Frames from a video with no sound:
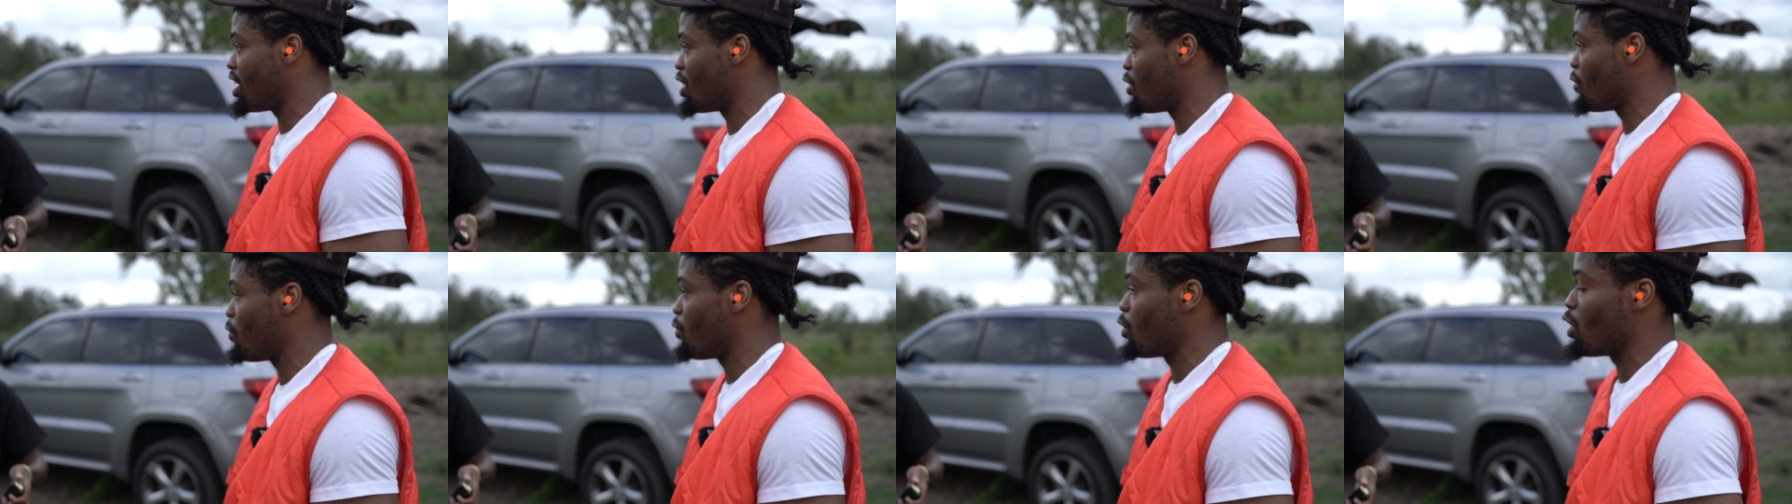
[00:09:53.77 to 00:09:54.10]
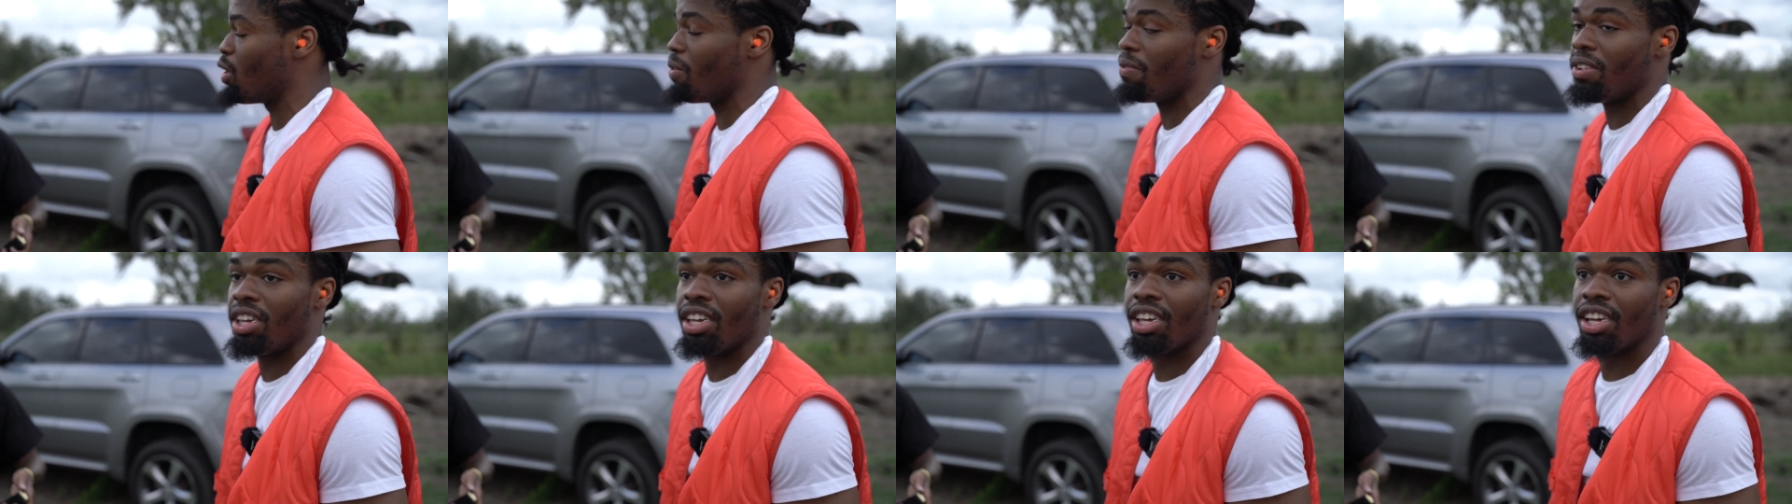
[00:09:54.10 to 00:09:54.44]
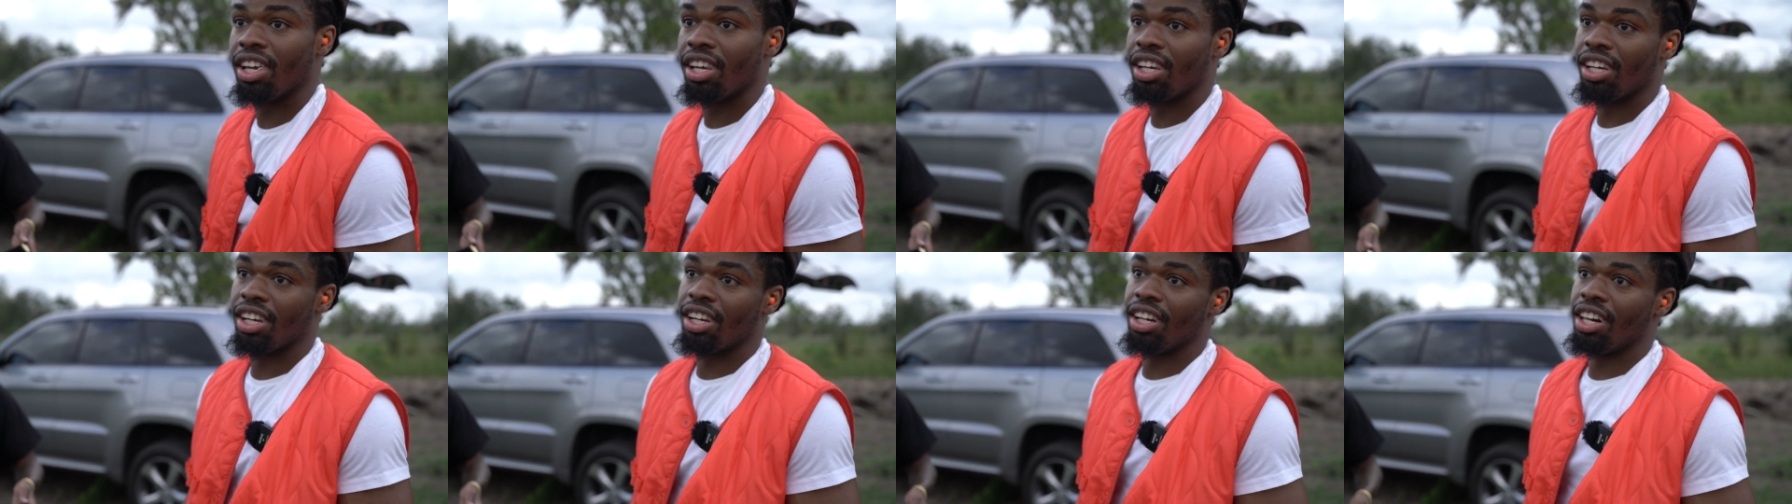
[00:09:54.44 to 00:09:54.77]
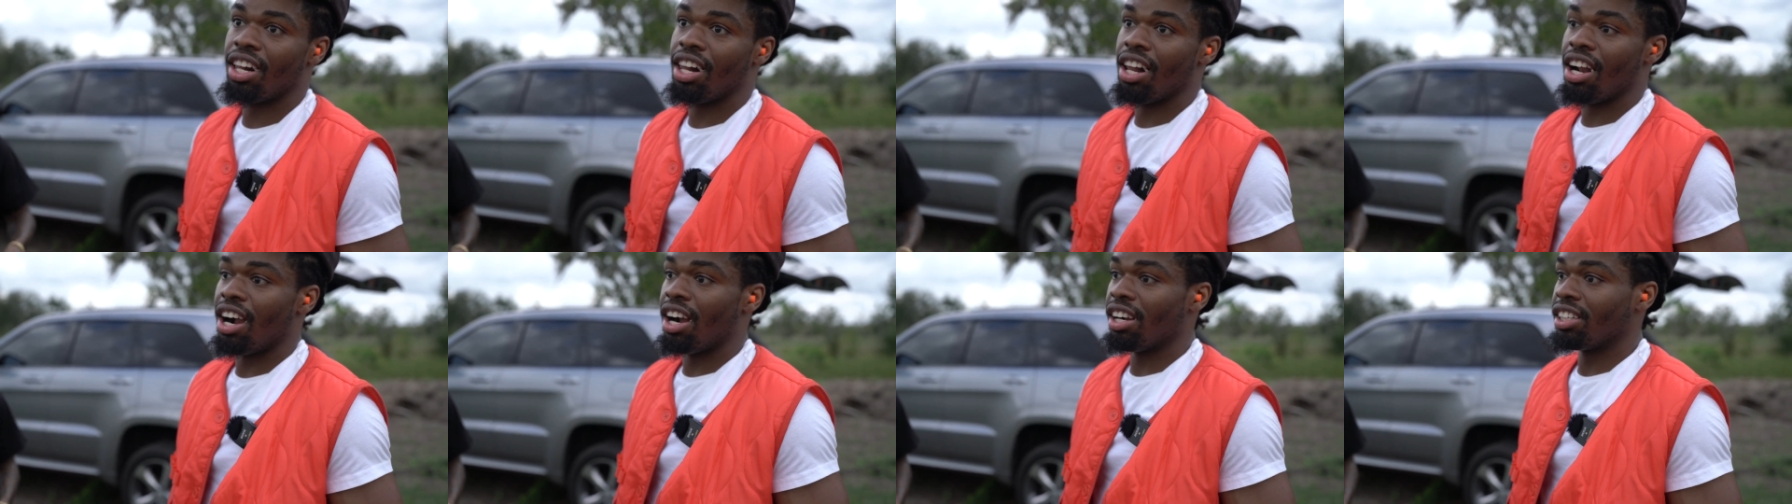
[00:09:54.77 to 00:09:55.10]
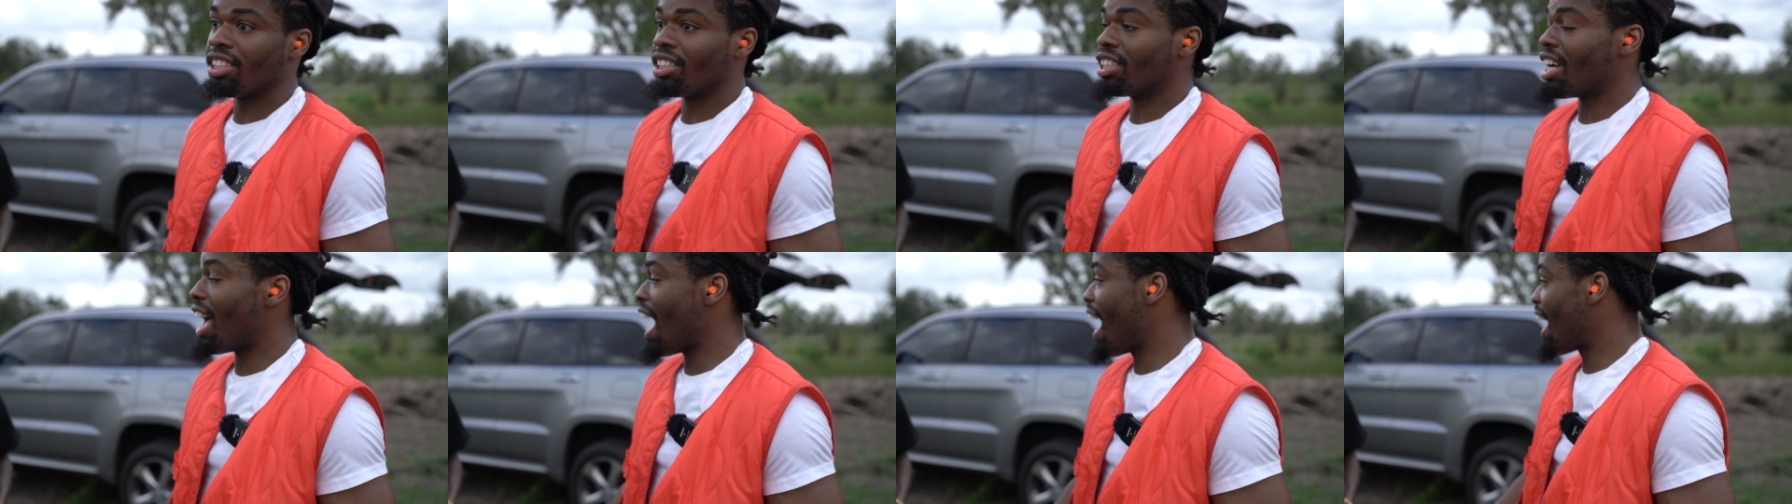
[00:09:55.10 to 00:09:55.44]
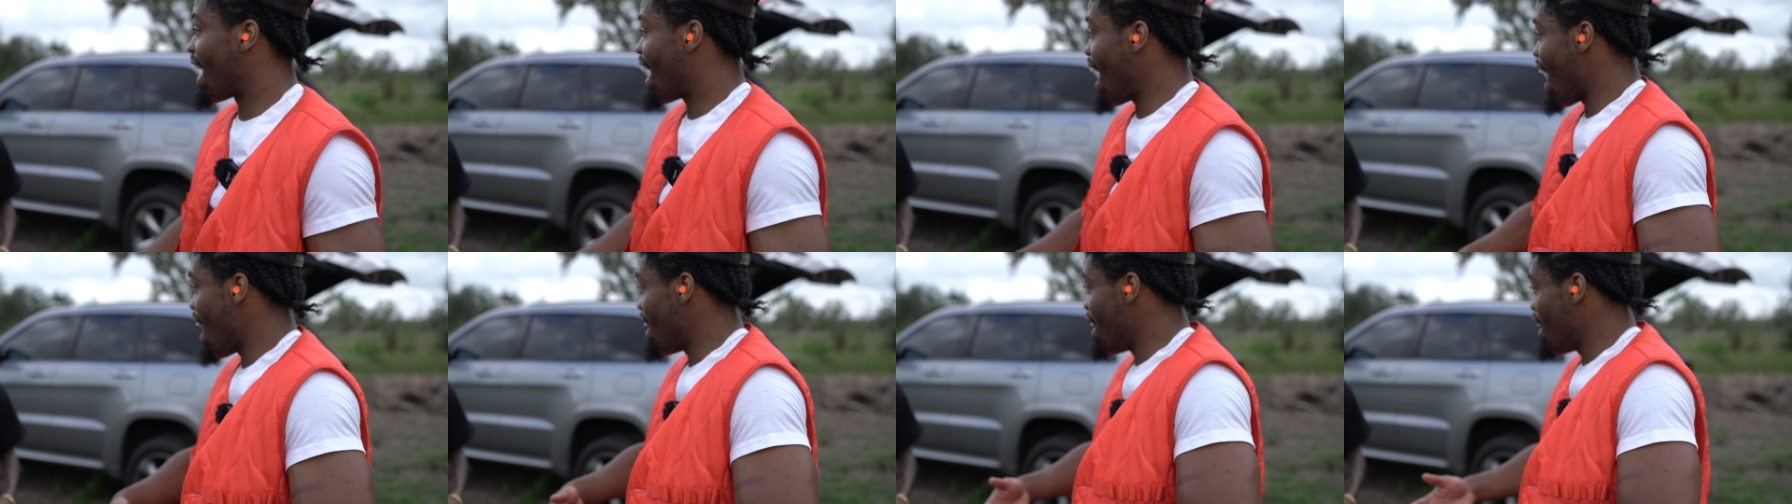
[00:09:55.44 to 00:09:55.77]
you feel me? I
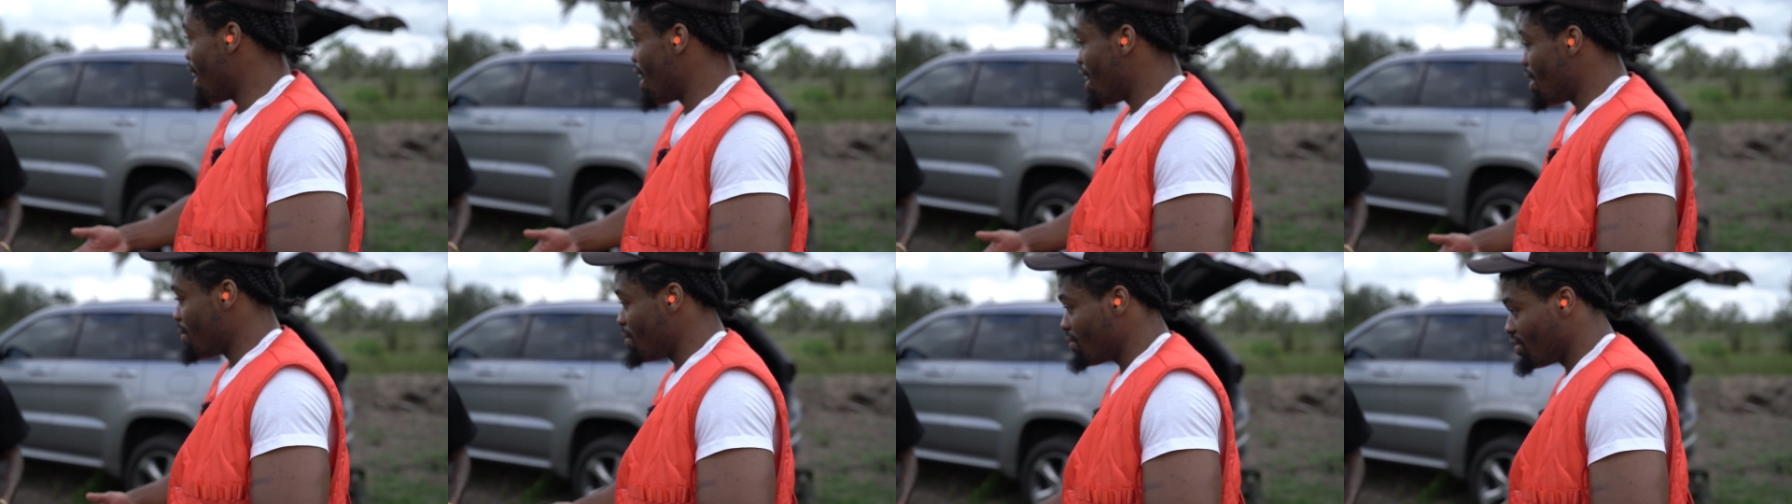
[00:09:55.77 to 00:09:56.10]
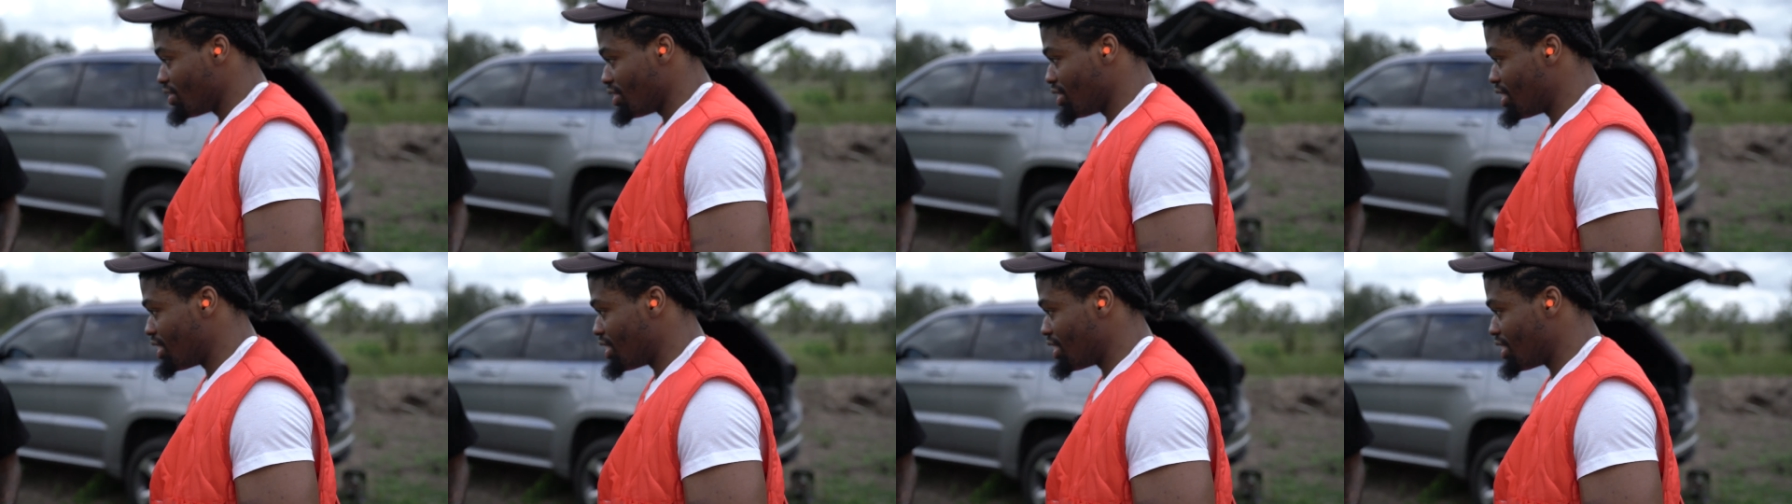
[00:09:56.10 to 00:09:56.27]
got up.